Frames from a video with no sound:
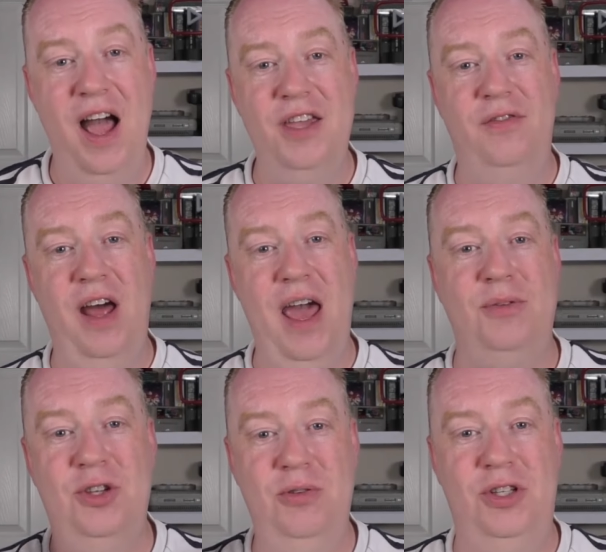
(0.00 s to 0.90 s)
You've done
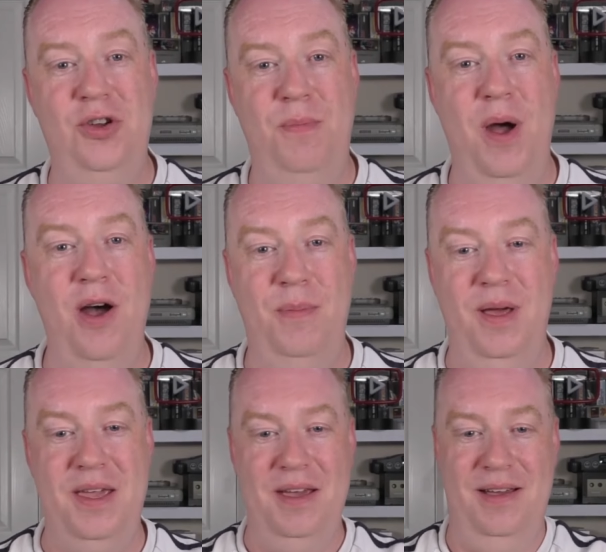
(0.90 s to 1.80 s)
absolutely
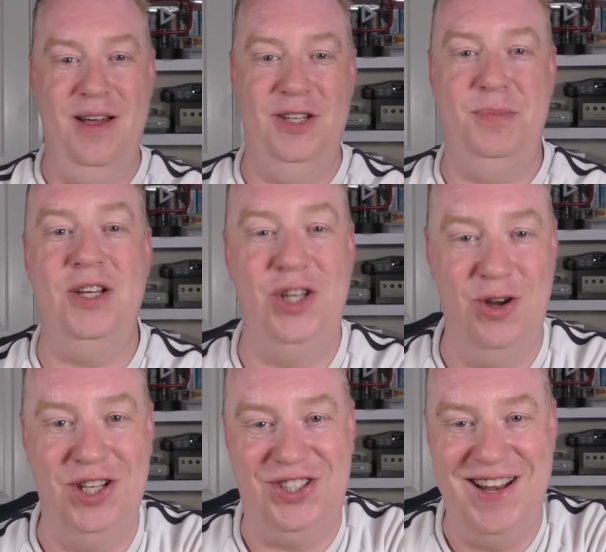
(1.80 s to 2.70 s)
superbly, especially
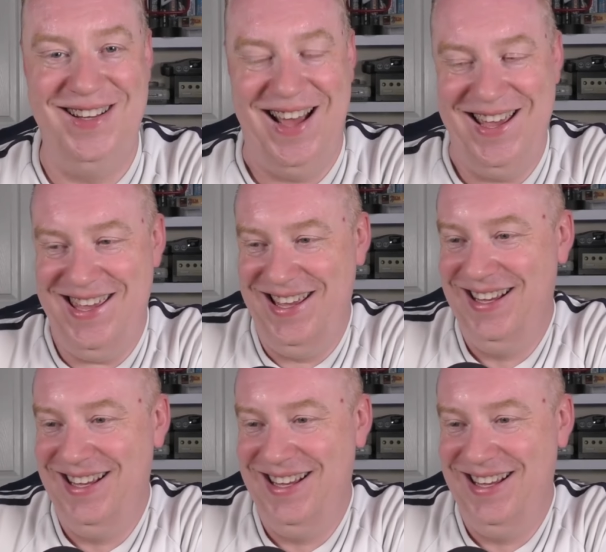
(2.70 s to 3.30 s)
on a Sunday.